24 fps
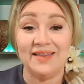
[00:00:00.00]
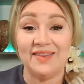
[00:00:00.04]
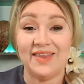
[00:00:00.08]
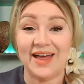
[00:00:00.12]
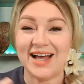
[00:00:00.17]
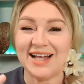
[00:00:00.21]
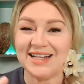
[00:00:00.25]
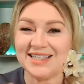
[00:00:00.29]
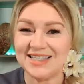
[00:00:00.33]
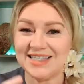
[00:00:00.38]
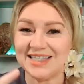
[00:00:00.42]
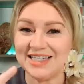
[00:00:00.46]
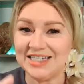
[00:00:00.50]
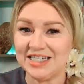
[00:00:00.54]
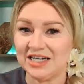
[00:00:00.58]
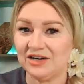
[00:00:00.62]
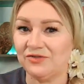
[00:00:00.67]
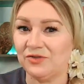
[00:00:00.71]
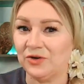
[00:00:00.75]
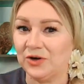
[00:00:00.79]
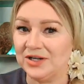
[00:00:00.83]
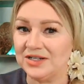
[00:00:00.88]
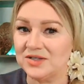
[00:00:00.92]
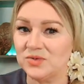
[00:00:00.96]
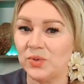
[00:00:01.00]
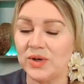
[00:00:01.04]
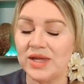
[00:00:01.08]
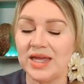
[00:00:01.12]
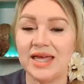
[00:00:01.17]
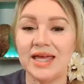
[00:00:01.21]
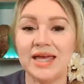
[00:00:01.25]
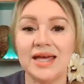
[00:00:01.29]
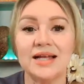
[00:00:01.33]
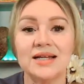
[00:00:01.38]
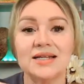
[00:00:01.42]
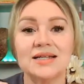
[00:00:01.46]
That's the difference. We
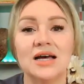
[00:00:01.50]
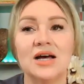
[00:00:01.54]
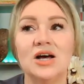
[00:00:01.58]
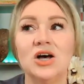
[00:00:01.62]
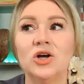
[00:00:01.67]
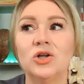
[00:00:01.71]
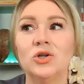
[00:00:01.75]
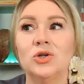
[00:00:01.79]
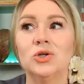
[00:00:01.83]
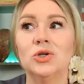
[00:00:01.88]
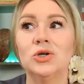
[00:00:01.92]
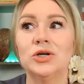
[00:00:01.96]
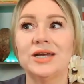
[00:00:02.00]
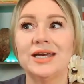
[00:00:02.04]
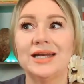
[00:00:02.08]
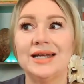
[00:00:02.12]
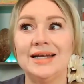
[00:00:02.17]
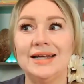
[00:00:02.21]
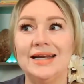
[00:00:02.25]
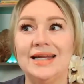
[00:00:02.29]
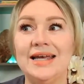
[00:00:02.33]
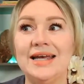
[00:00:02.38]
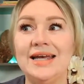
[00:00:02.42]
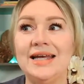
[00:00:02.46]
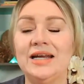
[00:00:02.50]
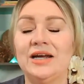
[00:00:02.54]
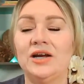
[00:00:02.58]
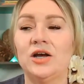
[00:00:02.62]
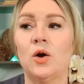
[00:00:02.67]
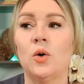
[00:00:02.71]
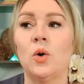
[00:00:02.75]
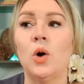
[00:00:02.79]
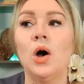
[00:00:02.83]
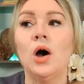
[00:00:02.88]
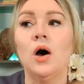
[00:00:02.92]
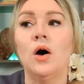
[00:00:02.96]
can't look at a need and
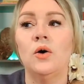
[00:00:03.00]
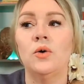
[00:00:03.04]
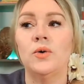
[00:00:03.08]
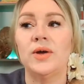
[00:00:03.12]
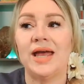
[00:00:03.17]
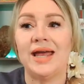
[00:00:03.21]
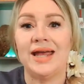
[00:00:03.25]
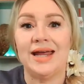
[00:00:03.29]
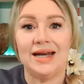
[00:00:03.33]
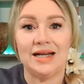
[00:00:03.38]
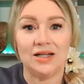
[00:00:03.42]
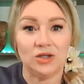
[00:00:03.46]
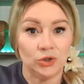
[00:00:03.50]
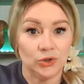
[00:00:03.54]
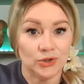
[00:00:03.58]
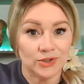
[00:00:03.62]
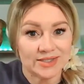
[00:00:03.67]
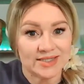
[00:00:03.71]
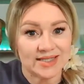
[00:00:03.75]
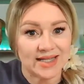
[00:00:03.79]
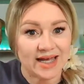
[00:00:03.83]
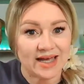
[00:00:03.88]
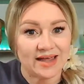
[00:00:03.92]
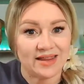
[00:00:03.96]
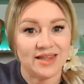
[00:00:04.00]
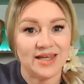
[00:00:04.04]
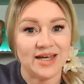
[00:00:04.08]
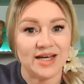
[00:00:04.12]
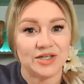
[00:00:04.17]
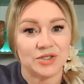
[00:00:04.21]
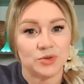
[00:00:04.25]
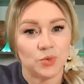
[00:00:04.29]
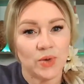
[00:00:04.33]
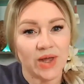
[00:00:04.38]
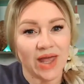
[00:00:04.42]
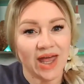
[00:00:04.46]
go, okay, it looks like
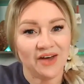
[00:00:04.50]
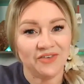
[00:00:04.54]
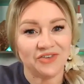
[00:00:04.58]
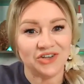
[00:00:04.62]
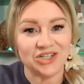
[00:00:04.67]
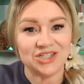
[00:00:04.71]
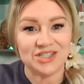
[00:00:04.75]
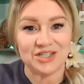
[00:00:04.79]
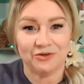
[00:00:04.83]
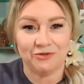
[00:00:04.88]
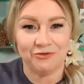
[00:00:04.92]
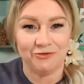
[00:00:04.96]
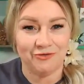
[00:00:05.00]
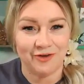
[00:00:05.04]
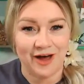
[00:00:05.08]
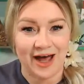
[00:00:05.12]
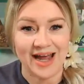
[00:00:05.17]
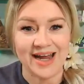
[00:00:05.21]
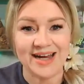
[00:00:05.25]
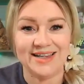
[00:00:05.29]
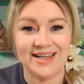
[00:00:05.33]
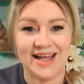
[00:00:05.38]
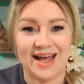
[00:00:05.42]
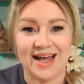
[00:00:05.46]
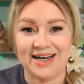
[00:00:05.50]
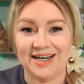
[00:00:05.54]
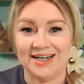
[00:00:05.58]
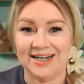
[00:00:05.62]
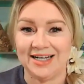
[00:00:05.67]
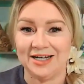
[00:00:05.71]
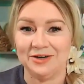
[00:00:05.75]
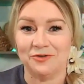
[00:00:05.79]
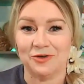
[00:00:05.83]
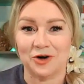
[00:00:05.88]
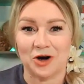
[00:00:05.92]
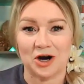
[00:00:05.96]
this. We have to define that
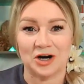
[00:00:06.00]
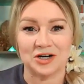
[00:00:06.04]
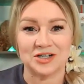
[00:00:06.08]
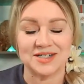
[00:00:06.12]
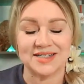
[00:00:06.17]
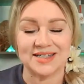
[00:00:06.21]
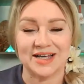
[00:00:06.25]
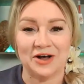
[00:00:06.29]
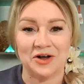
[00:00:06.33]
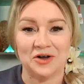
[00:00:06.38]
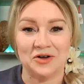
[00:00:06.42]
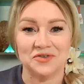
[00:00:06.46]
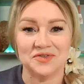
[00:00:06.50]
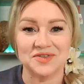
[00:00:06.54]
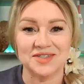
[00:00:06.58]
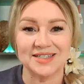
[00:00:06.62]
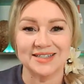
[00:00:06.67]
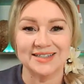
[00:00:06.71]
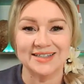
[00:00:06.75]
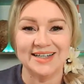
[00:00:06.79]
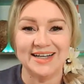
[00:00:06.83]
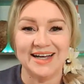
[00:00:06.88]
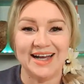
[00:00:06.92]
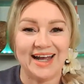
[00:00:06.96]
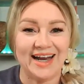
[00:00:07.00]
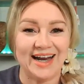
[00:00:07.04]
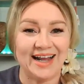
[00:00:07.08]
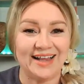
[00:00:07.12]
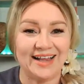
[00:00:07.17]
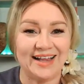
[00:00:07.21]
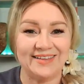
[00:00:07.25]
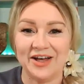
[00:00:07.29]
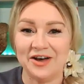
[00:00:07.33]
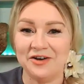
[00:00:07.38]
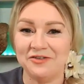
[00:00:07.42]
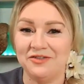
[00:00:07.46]
need for ourselves. And
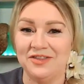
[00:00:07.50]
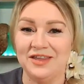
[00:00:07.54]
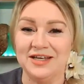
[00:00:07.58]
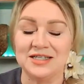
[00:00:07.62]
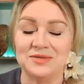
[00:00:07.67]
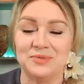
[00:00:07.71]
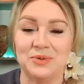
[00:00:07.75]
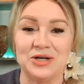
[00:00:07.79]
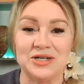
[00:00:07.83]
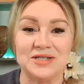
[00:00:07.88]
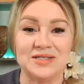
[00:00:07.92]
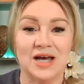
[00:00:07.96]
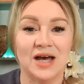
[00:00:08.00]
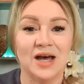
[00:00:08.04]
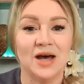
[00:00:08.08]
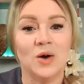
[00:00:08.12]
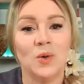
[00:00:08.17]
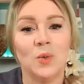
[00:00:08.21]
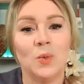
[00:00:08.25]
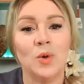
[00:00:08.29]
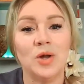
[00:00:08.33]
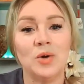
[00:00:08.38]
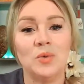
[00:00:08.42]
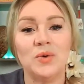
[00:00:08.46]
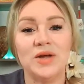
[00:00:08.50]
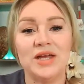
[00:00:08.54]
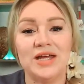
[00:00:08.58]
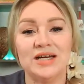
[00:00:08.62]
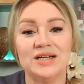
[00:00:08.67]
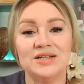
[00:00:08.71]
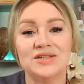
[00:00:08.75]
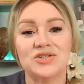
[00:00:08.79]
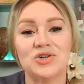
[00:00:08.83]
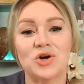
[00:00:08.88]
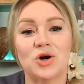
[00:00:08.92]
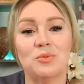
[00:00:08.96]
I love this because when we
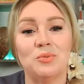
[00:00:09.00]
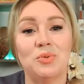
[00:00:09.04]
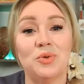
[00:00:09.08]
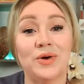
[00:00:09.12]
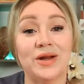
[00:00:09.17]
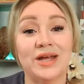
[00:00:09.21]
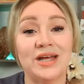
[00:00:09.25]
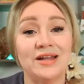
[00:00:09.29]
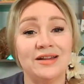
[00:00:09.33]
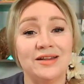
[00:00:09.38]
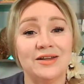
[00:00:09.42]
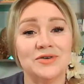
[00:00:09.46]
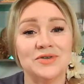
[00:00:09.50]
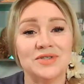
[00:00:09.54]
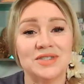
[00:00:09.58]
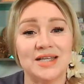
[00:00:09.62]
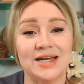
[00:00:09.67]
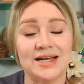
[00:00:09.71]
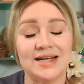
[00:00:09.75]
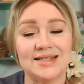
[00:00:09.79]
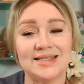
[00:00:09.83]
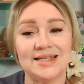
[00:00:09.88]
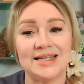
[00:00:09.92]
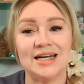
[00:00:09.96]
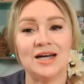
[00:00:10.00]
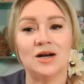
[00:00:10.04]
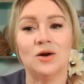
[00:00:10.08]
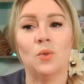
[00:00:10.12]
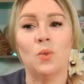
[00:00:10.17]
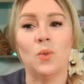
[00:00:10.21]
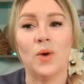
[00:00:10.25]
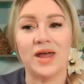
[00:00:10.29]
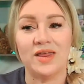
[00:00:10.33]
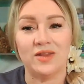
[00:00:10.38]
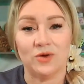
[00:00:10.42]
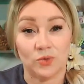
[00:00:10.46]
can start bringing those things in a
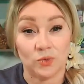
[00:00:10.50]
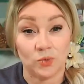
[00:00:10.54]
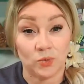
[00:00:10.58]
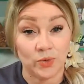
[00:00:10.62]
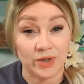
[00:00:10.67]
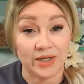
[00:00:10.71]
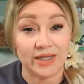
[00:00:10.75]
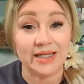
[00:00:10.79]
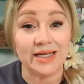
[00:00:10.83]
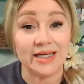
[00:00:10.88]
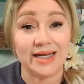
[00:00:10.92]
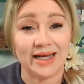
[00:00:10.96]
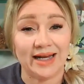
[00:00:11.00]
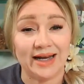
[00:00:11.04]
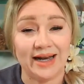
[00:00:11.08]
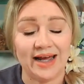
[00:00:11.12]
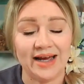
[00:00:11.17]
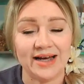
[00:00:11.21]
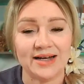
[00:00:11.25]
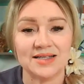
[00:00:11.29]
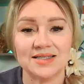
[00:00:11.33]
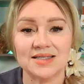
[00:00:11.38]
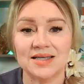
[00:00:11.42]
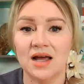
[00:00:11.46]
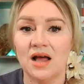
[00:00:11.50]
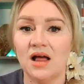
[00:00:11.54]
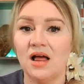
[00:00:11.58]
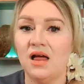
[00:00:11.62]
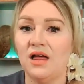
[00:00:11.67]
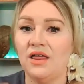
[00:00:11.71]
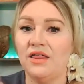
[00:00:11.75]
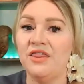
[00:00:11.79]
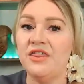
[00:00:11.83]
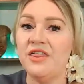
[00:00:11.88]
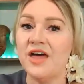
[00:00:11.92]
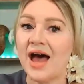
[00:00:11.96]
way that really connects,
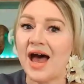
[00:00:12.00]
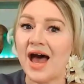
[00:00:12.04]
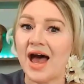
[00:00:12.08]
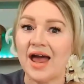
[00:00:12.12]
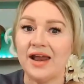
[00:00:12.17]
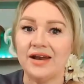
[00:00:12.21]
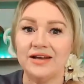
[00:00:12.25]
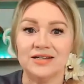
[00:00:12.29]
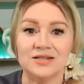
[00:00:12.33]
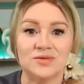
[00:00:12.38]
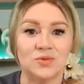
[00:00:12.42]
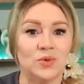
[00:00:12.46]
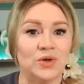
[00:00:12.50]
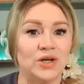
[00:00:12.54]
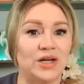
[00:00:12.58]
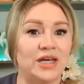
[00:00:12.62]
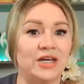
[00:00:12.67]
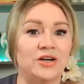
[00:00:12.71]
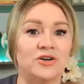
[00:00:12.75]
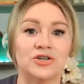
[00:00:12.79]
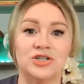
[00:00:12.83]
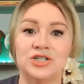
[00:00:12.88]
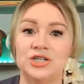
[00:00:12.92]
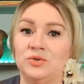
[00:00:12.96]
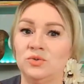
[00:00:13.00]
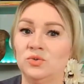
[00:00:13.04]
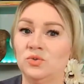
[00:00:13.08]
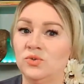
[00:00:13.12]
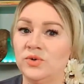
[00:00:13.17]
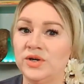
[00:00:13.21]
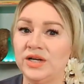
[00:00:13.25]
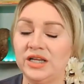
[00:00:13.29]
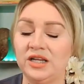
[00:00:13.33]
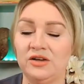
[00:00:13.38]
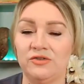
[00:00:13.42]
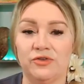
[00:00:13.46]
that is when energy
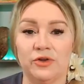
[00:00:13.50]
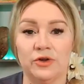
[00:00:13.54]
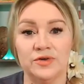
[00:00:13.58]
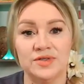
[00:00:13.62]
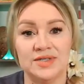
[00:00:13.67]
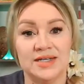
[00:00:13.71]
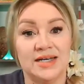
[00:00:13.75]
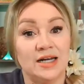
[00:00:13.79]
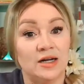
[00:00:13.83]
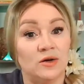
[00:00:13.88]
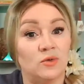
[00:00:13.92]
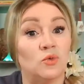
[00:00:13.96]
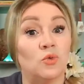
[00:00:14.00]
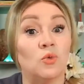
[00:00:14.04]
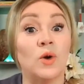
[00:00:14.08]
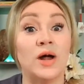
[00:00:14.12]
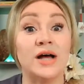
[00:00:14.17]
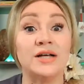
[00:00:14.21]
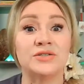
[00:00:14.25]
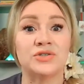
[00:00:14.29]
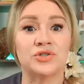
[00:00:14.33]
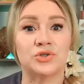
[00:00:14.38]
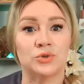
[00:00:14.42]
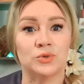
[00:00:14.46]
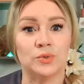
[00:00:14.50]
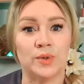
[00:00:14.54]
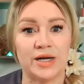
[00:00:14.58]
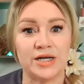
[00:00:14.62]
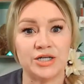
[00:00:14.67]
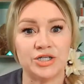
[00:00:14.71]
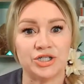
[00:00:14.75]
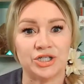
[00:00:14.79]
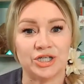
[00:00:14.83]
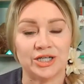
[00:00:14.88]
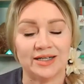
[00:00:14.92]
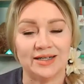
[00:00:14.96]
really flows in and
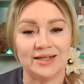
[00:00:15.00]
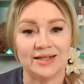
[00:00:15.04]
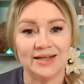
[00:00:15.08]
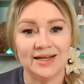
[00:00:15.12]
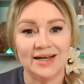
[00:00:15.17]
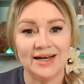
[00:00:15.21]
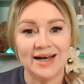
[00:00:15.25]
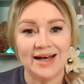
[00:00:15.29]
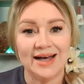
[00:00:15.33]
restoration.